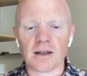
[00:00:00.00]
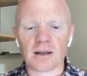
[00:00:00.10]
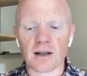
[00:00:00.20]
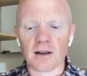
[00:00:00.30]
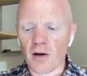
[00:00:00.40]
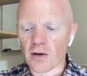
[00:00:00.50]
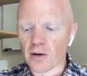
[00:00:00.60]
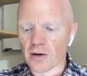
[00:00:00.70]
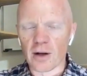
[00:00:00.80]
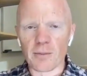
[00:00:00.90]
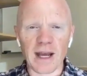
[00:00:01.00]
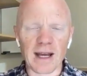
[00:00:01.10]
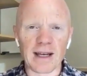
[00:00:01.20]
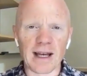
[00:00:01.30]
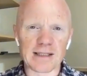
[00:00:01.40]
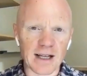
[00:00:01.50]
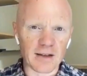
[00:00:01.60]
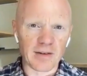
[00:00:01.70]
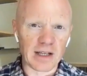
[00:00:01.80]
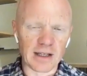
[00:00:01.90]
the longer a man has
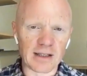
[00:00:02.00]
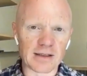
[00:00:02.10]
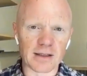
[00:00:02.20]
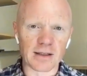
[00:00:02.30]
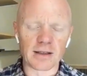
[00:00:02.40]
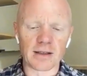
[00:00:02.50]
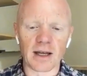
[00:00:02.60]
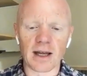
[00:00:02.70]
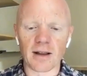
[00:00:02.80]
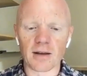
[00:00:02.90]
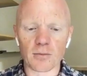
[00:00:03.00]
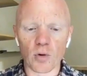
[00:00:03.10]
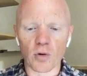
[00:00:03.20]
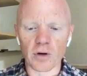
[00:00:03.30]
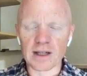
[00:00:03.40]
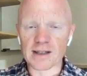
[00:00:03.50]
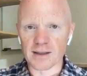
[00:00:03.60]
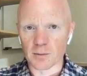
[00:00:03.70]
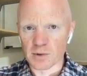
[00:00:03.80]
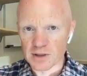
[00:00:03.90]
elevated insulin and the more
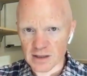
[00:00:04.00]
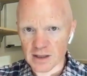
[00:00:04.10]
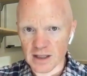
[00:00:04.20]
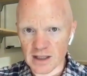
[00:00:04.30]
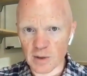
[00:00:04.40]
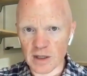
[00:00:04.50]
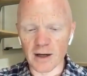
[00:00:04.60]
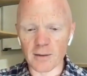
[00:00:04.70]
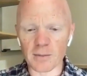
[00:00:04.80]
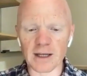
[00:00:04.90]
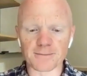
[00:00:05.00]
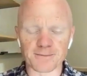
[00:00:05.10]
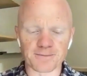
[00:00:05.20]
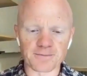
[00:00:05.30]
insulin resistant he's becoming,